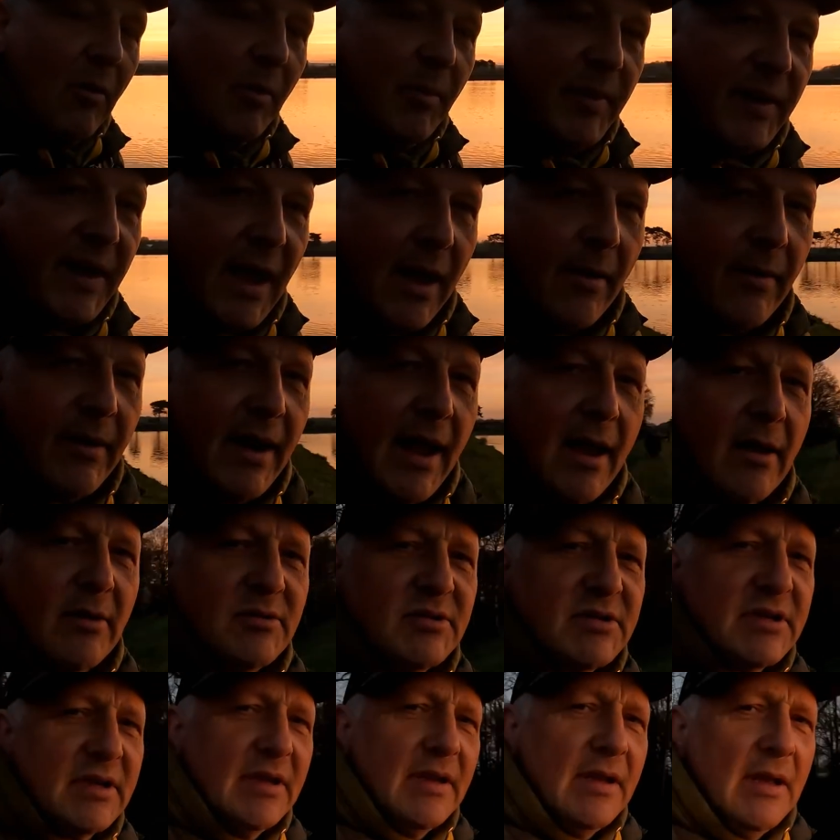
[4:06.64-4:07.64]
will be going
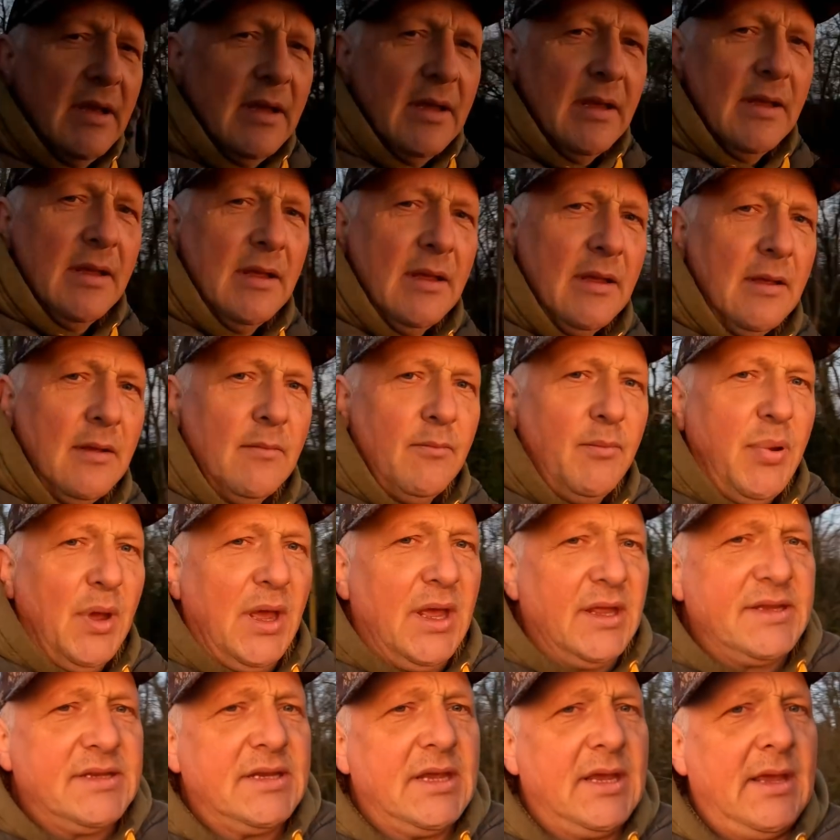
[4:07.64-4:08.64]
out,
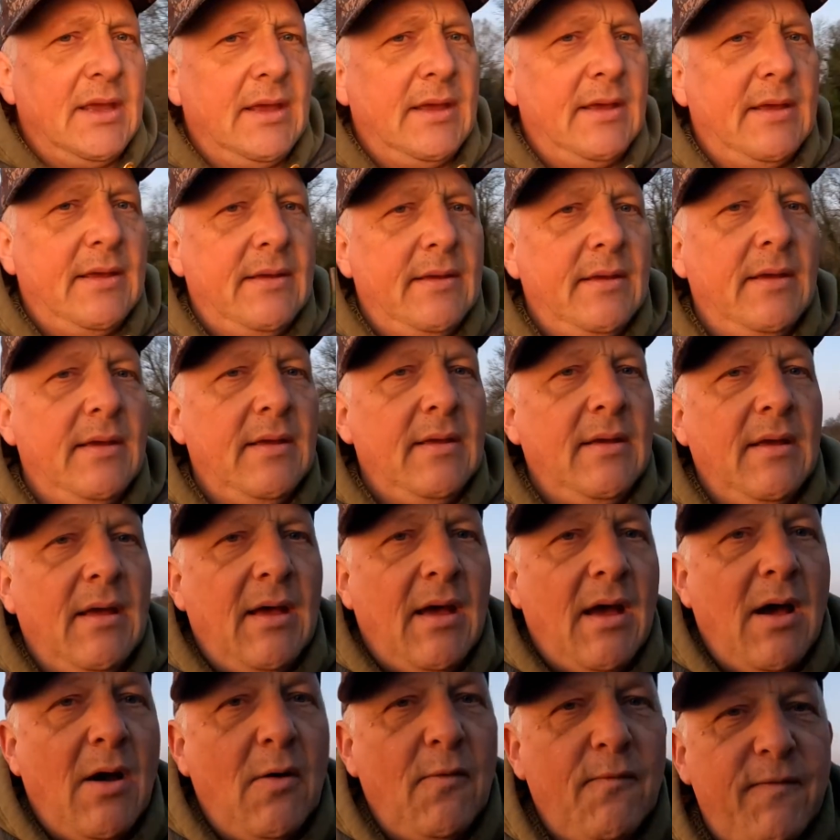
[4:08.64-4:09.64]
but
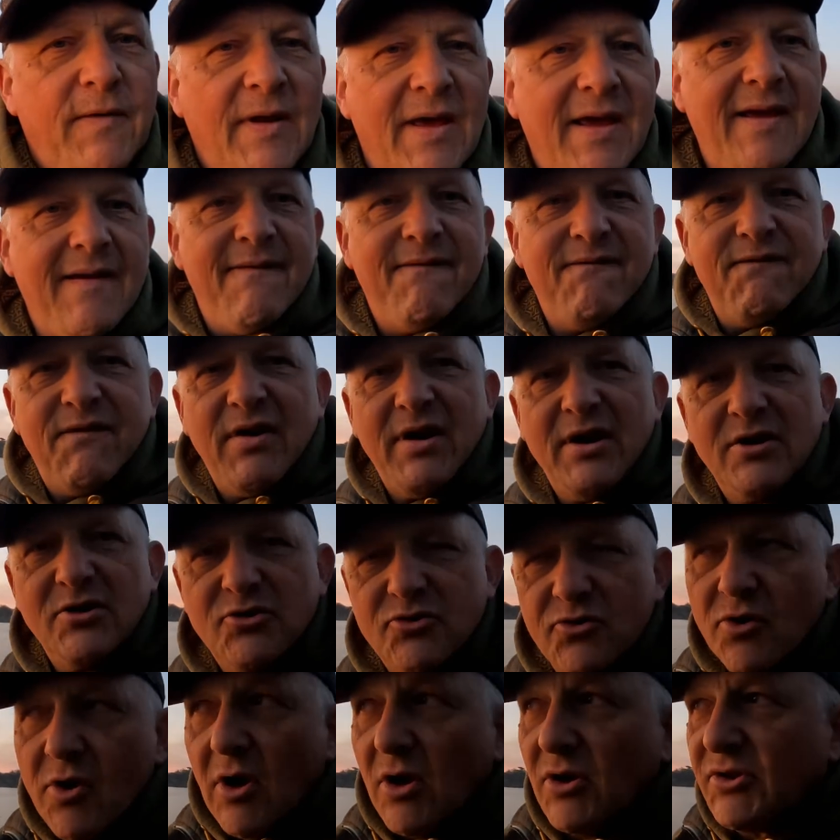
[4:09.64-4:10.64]
hopefully,
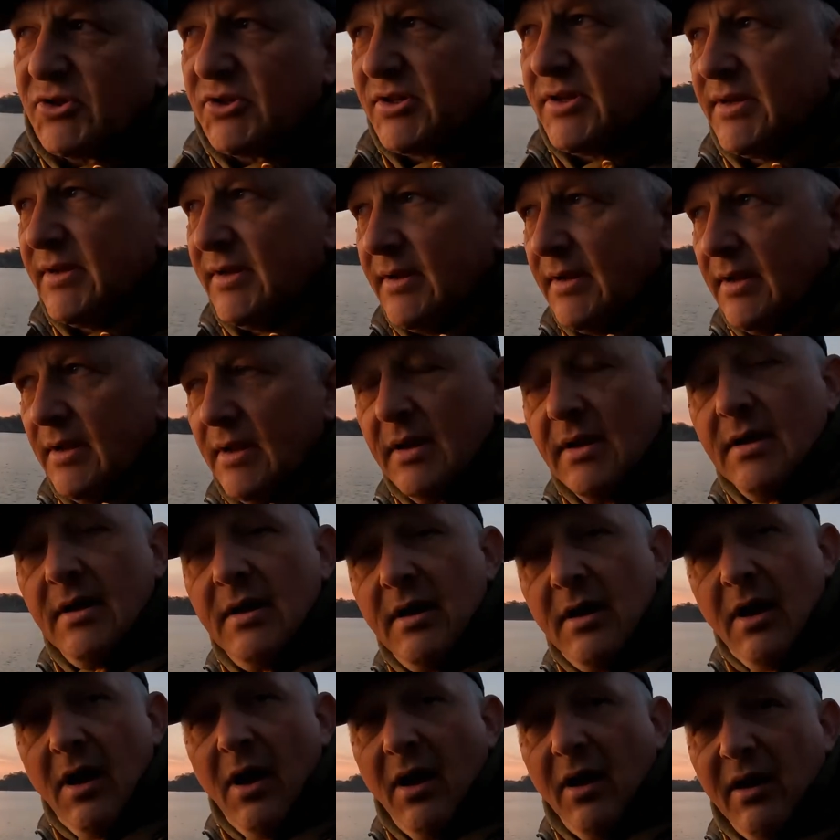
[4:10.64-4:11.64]
fingers crossed,
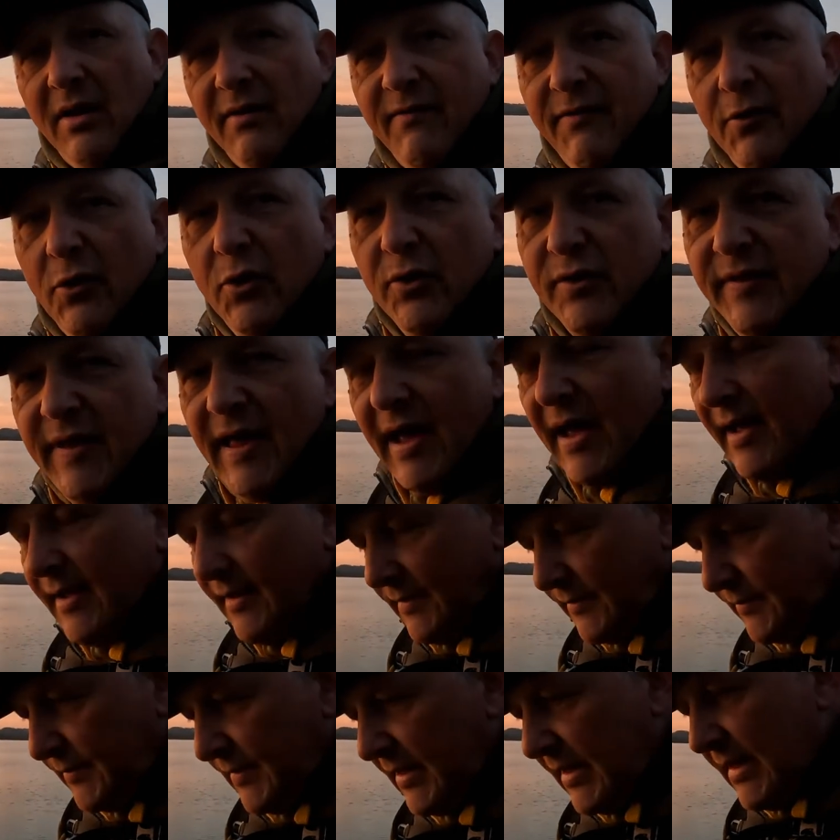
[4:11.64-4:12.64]
I'll avoid that.
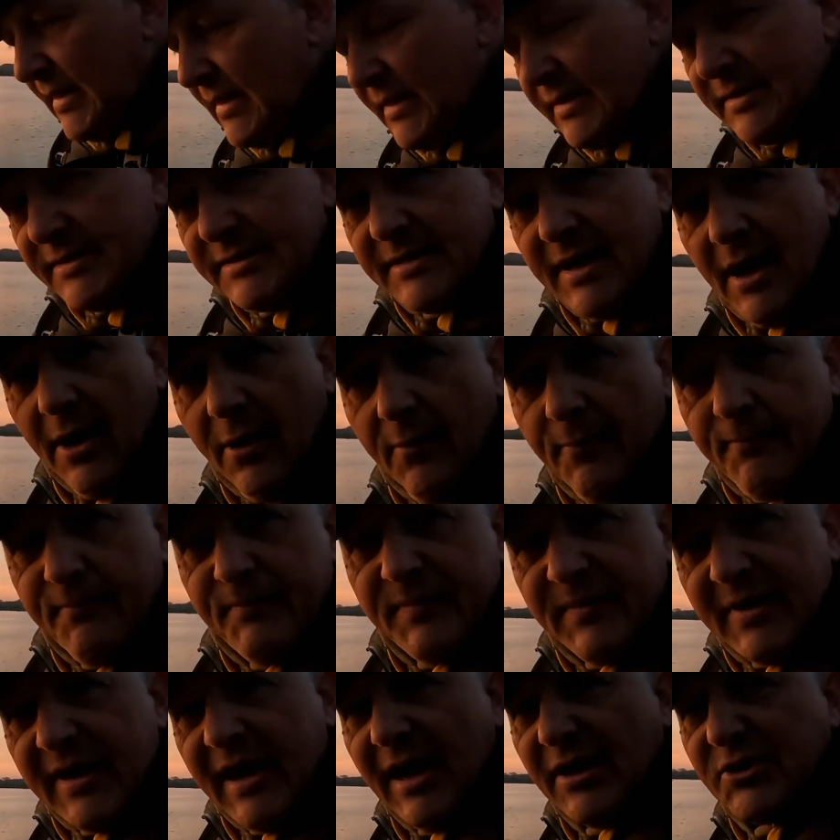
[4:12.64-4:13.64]
So
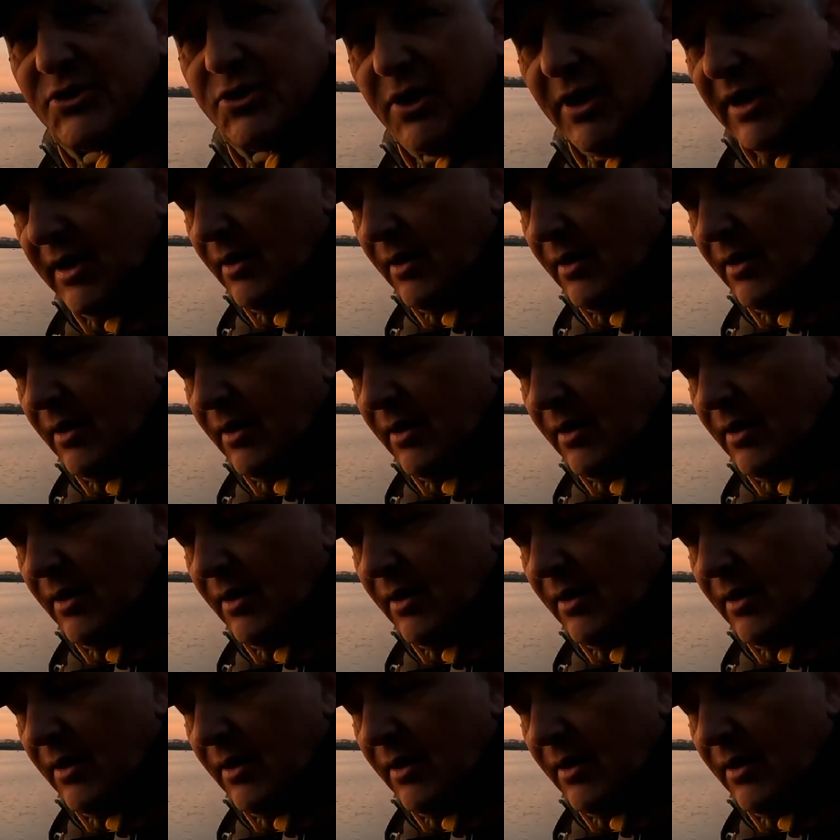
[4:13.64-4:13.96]
catch you a